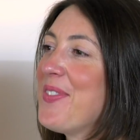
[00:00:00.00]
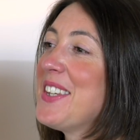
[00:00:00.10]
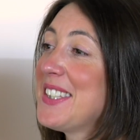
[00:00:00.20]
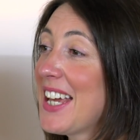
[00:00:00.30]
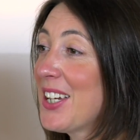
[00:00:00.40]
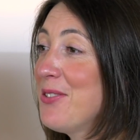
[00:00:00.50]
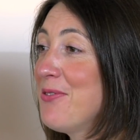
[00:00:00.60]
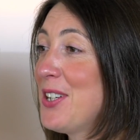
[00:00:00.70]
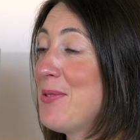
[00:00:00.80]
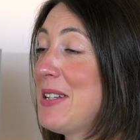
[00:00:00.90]
The second
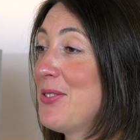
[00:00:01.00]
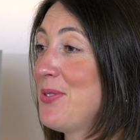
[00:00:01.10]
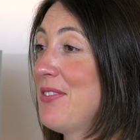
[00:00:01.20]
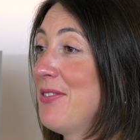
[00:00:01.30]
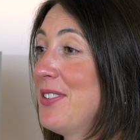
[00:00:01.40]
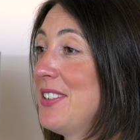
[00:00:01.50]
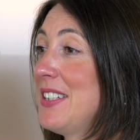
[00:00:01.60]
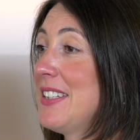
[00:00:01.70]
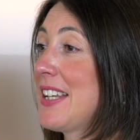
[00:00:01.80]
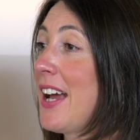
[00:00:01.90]
fundamental difference
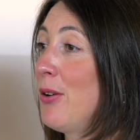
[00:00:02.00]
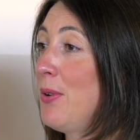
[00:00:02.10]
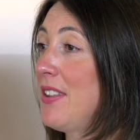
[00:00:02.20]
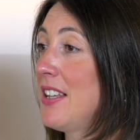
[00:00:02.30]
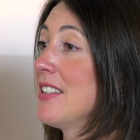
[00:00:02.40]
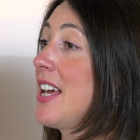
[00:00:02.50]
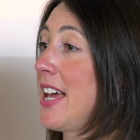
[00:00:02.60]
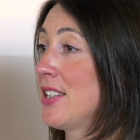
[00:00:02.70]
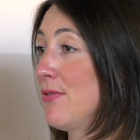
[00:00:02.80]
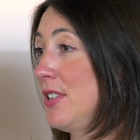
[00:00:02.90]
is how we then
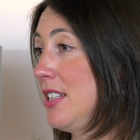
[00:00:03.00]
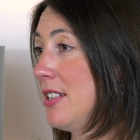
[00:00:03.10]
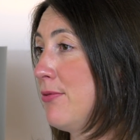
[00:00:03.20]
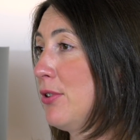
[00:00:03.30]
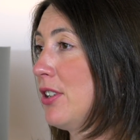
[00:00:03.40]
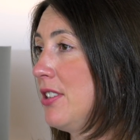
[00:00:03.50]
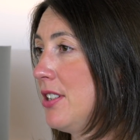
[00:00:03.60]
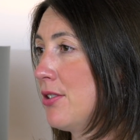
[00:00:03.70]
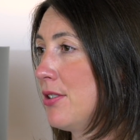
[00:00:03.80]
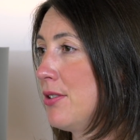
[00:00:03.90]
test for these different
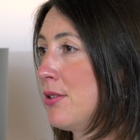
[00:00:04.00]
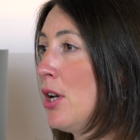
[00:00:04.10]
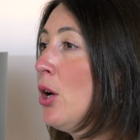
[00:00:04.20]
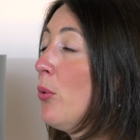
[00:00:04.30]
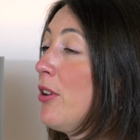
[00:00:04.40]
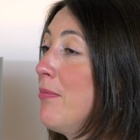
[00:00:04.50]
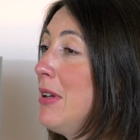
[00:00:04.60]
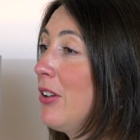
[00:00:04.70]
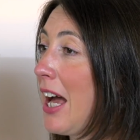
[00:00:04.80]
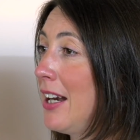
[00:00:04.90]
conditions. With
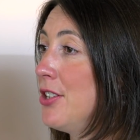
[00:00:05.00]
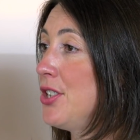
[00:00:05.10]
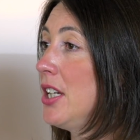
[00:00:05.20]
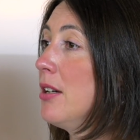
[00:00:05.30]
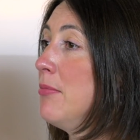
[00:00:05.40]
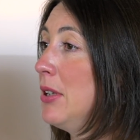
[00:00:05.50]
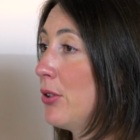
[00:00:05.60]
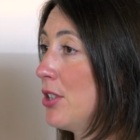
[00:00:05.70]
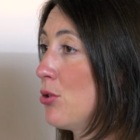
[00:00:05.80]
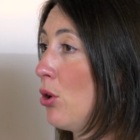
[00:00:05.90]
milk allergy and
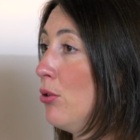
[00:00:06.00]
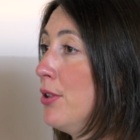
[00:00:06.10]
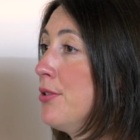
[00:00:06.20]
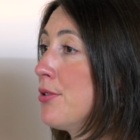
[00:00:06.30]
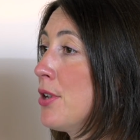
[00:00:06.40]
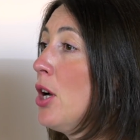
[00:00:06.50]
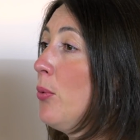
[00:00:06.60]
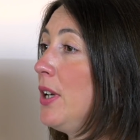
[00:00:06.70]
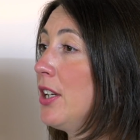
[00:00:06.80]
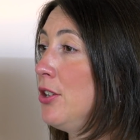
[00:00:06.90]
milk intolerance,
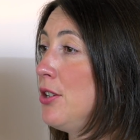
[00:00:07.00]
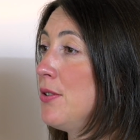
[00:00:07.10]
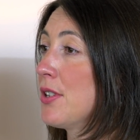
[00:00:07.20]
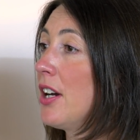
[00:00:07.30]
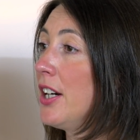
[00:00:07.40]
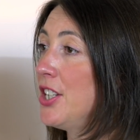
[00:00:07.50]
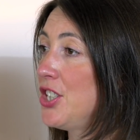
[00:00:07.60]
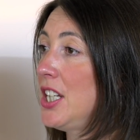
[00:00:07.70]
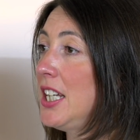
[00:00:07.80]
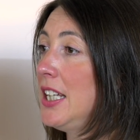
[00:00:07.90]
we can use
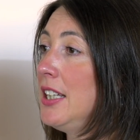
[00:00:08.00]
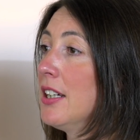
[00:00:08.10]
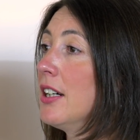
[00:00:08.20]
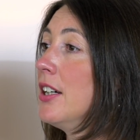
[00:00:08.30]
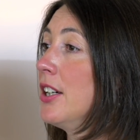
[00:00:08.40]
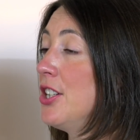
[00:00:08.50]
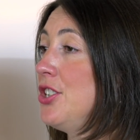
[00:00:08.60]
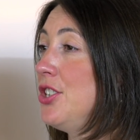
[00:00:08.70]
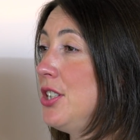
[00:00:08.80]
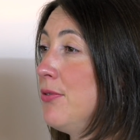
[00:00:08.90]
IgE and
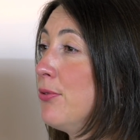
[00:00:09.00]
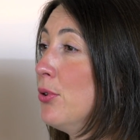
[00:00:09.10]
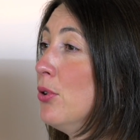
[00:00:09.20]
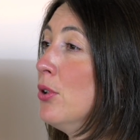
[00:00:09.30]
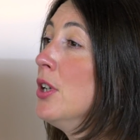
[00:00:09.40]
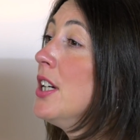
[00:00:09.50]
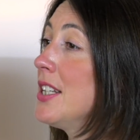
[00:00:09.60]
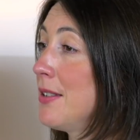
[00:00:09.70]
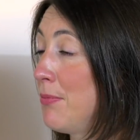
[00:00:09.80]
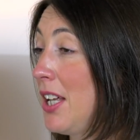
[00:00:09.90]
IgG4
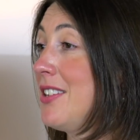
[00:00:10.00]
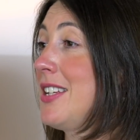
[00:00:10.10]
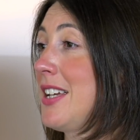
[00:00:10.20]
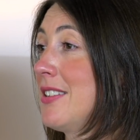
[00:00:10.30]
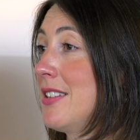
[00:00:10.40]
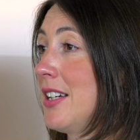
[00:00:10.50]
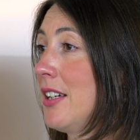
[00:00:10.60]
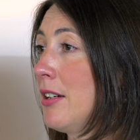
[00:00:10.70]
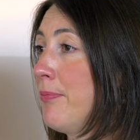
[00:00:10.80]
blood testing.